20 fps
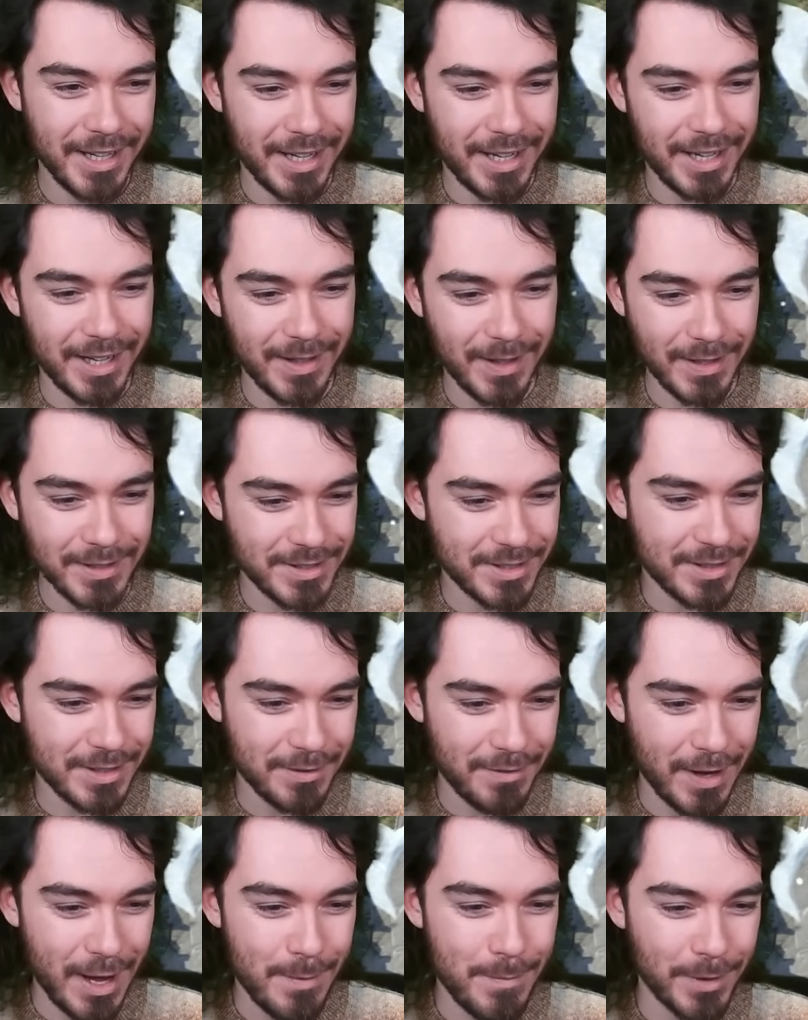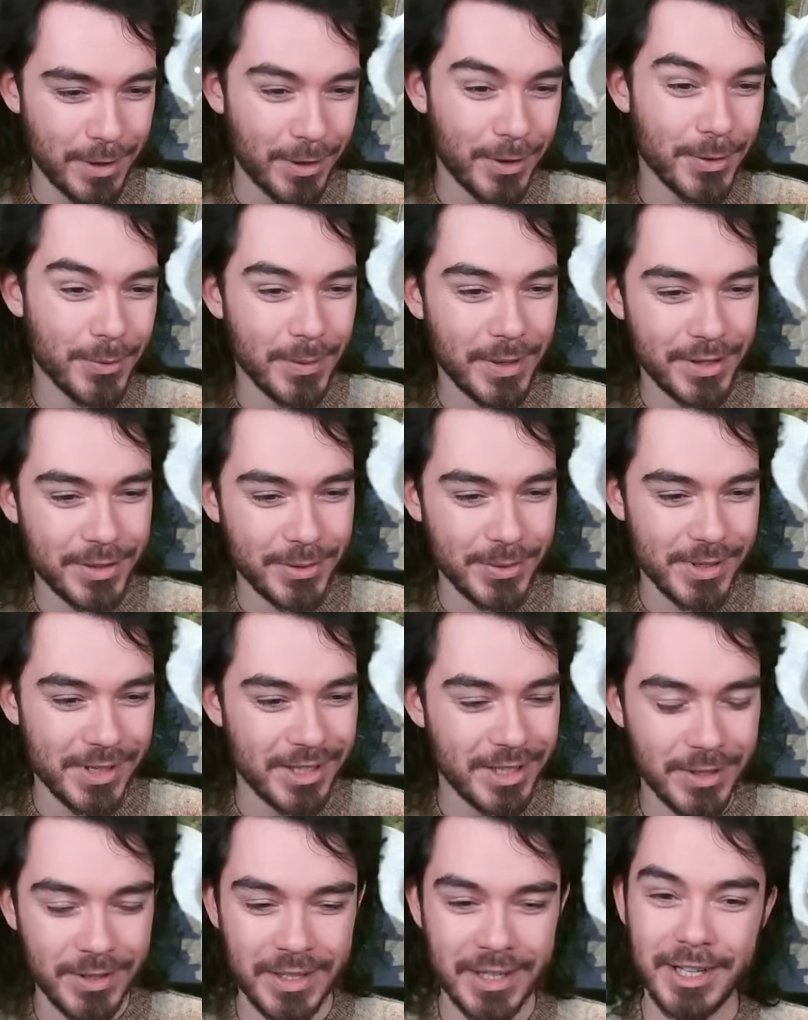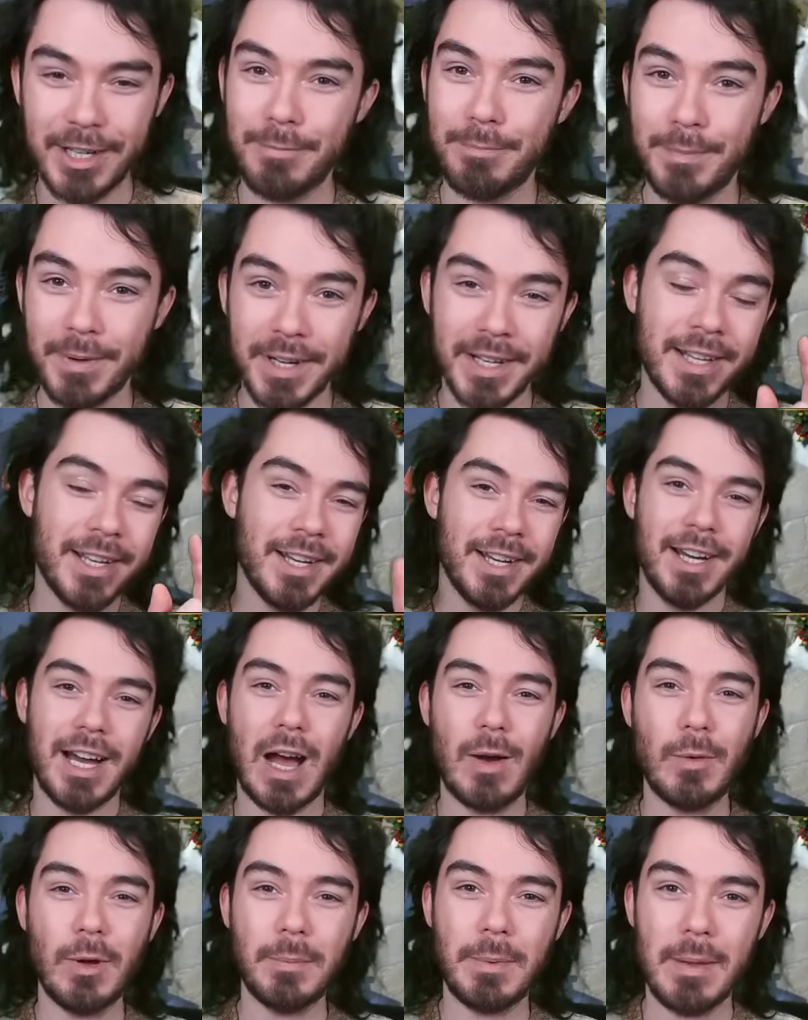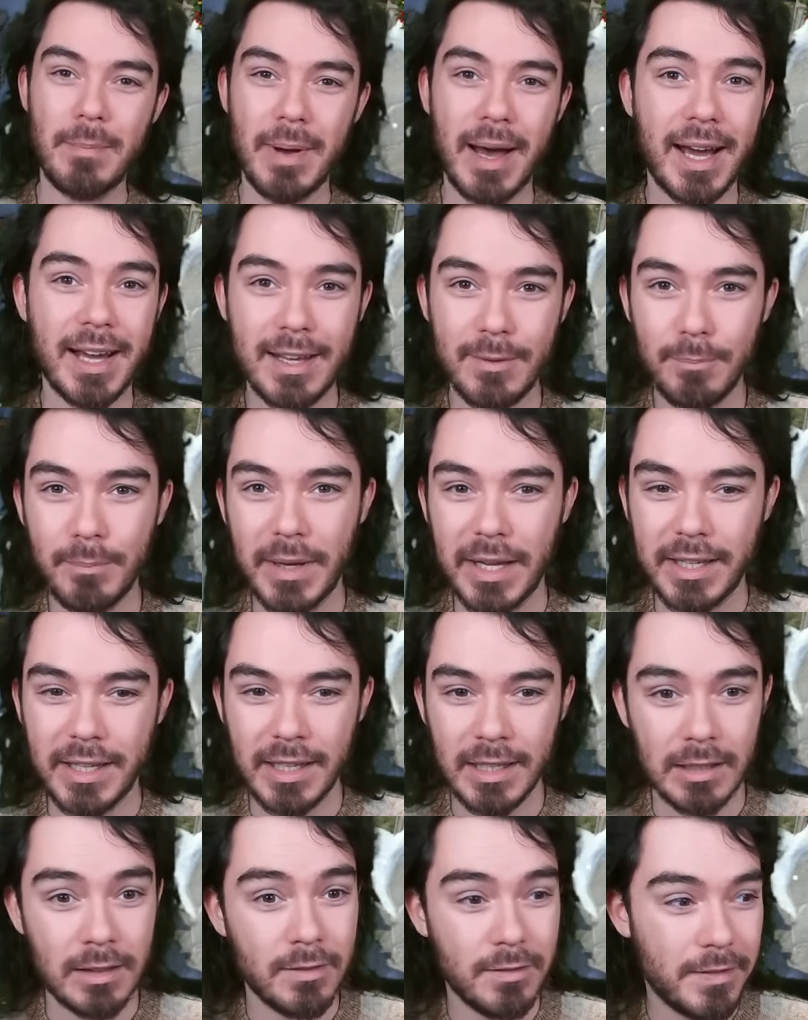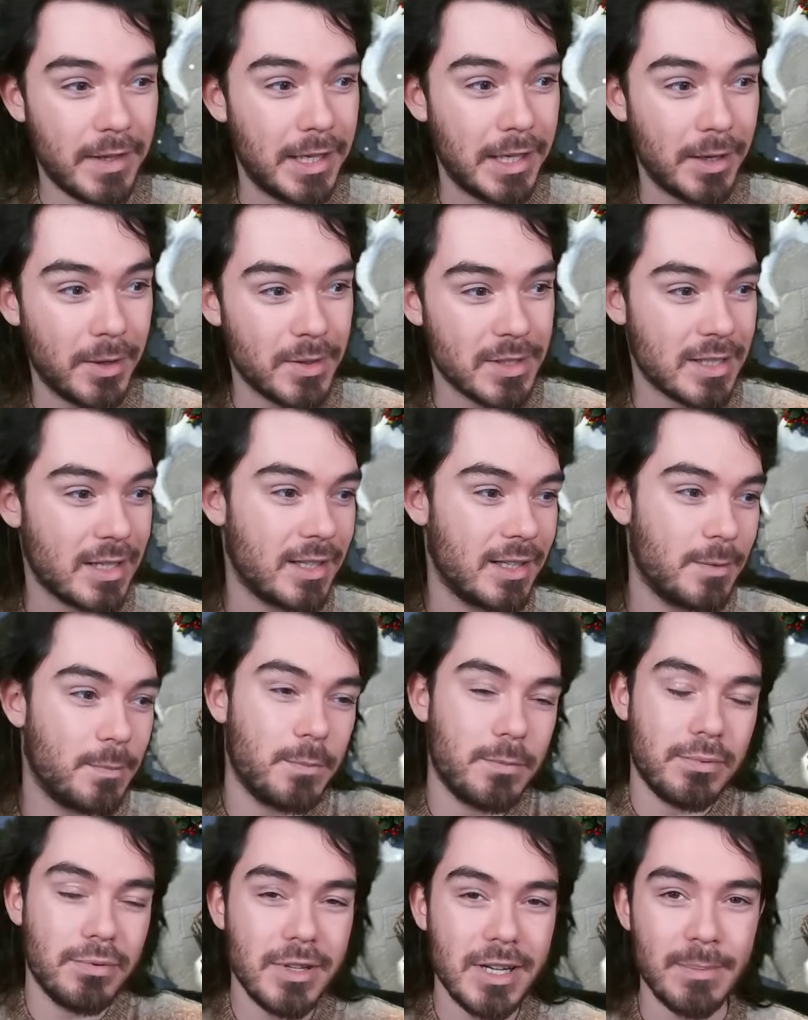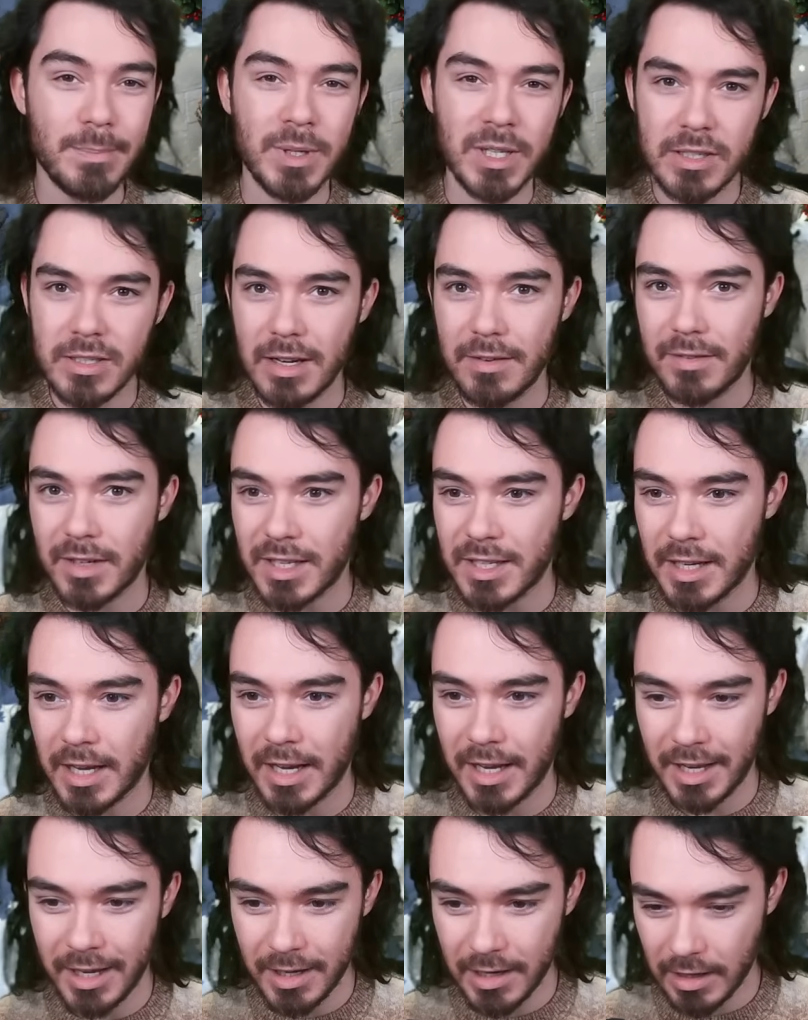Uh, lots of stuff happening all the way through the New Year, but I will be back making videos, I think, pretty much every day.